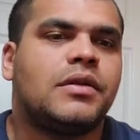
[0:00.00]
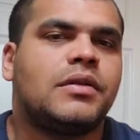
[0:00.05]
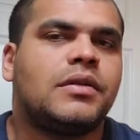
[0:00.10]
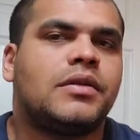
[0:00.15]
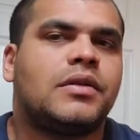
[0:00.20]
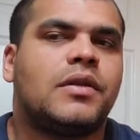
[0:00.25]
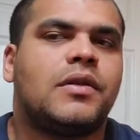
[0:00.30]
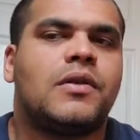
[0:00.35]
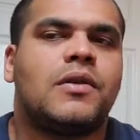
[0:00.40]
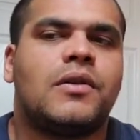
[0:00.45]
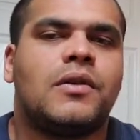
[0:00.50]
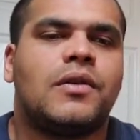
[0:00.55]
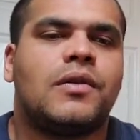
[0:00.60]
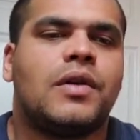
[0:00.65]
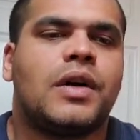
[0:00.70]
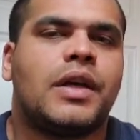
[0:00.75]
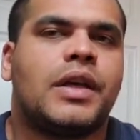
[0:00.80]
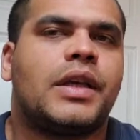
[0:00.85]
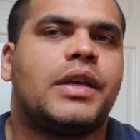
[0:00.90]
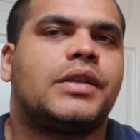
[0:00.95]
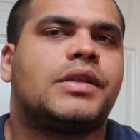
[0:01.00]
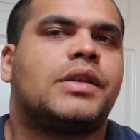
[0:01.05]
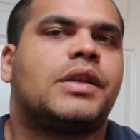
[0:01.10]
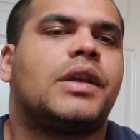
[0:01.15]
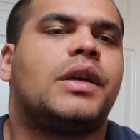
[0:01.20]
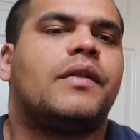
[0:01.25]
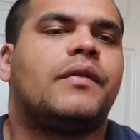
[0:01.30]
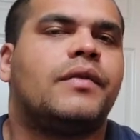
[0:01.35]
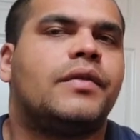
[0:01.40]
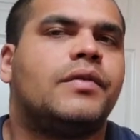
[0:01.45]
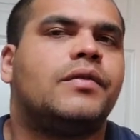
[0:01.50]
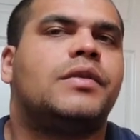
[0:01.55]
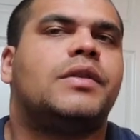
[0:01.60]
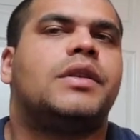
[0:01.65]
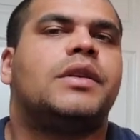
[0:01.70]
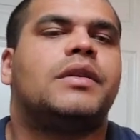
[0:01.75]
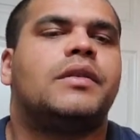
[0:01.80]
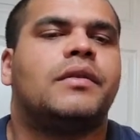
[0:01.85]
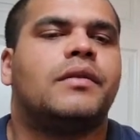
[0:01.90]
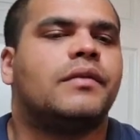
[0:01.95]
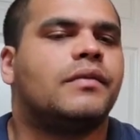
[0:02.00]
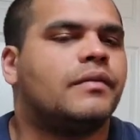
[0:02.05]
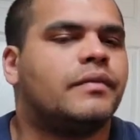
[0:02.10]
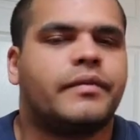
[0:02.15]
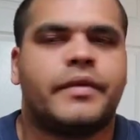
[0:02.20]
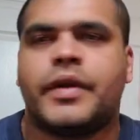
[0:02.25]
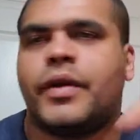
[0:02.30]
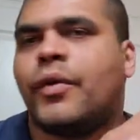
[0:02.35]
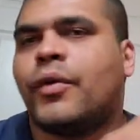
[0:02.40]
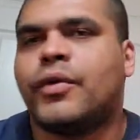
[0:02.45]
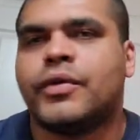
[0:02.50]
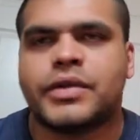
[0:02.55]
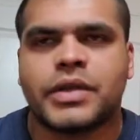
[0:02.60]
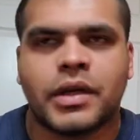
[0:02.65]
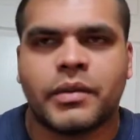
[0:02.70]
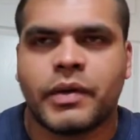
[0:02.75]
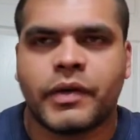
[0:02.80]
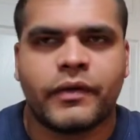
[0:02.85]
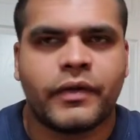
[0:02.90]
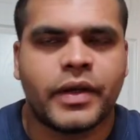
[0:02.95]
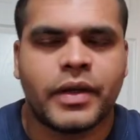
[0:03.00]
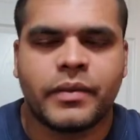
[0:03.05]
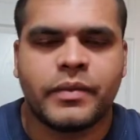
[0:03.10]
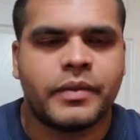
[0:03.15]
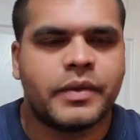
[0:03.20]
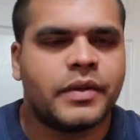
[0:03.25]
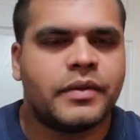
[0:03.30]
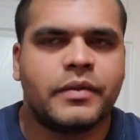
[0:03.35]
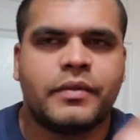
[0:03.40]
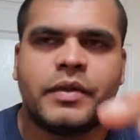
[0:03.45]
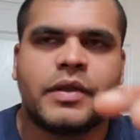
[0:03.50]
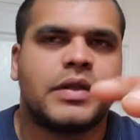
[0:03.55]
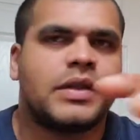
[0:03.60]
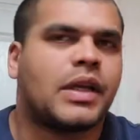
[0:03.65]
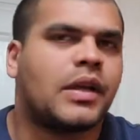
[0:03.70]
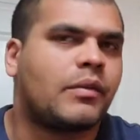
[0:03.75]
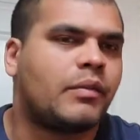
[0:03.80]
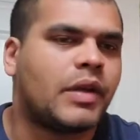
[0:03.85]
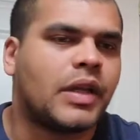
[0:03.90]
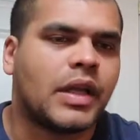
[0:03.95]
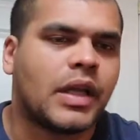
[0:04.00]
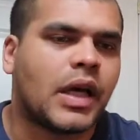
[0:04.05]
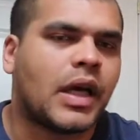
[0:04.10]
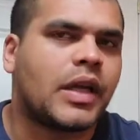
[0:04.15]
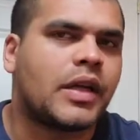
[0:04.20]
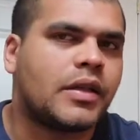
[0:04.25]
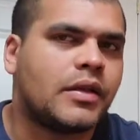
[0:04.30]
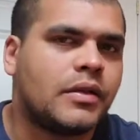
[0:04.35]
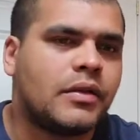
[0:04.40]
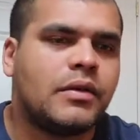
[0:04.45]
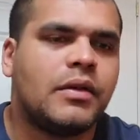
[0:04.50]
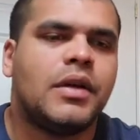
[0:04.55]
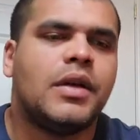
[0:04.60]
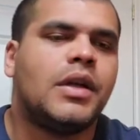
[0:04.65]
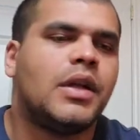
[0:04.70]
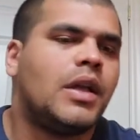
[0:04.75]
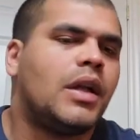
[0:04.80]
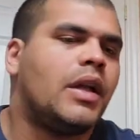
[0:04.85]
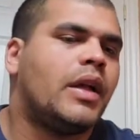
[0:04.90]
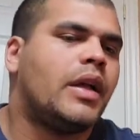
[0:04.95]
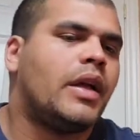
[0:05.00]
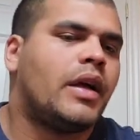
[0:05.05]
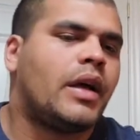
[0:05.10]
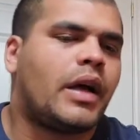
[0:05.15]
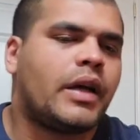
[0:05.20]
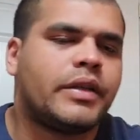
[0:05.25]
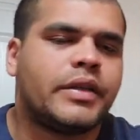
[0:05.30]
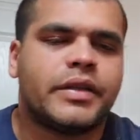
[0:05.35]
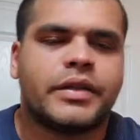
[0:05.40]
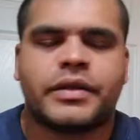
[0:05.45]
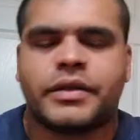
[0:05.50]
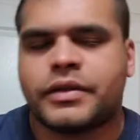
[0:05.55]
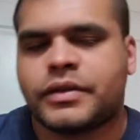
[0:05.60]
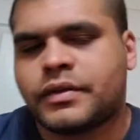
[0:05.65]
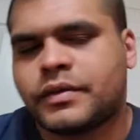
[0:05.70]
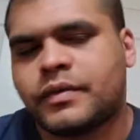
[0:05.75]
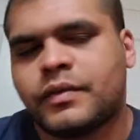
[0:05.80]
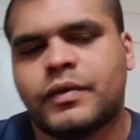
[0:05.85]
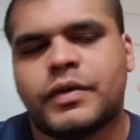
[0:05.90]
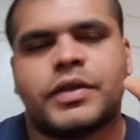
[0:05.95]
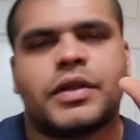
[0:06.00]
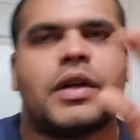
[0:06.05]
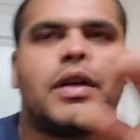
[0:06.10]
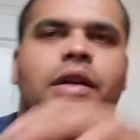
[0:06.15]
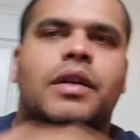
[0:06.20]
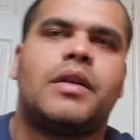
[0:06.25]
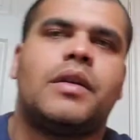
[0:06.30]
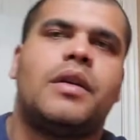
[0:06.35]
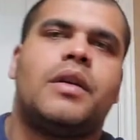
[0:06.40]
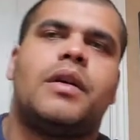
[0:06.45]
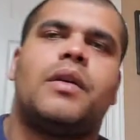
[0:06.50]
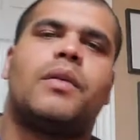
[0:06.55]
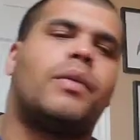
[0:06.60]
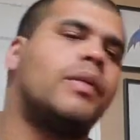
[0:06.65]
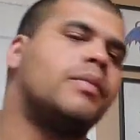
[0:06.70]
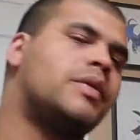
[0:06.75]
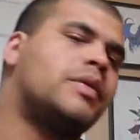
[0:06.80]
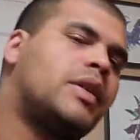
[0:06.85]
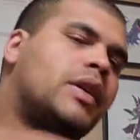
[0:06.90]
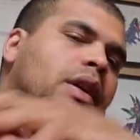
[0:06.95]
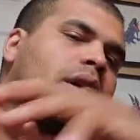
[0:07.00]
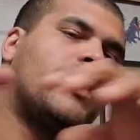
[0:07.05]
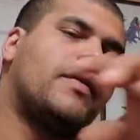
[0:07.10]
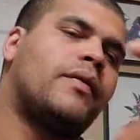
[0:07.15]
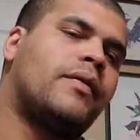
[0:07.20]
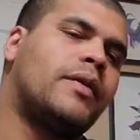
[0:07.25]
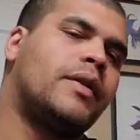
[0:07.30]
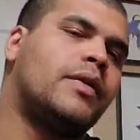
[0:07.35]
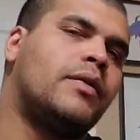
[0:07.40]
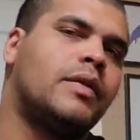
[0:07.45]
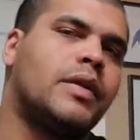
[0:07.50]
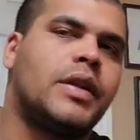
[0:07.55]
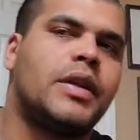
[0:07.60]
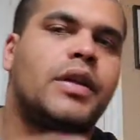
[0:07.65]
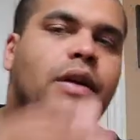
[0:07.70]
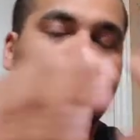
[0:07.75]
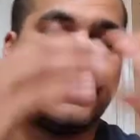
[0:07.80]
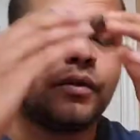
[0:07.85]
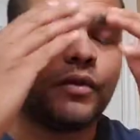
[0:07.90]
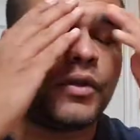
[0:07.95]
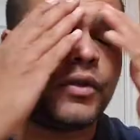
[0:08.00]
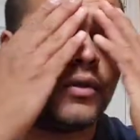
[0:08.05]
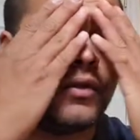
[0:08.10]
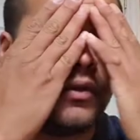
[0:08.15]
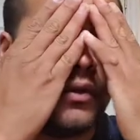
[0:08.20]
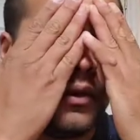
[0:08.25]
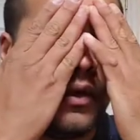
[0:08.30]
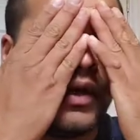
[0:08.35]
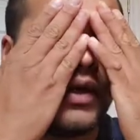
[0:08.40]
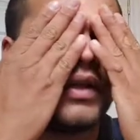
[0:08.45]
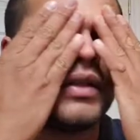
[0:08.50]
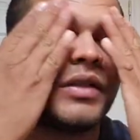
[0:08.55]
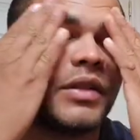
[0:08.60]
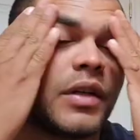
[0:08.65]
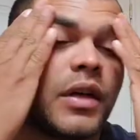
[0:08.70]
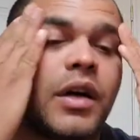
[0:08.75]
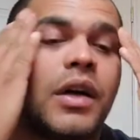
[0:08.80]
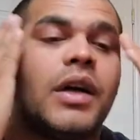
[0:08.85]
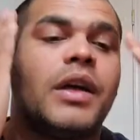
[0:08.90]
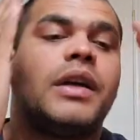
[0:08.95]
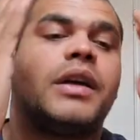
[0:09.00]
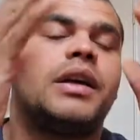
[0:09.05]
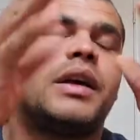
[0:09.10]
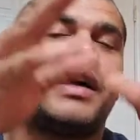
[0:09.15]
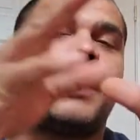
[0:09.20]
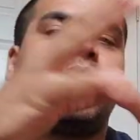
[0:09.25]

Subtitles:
so I can't say I've used it the whole time I vaped, because that'd be a lie to you. I just was on a website I frequently go to, saw it,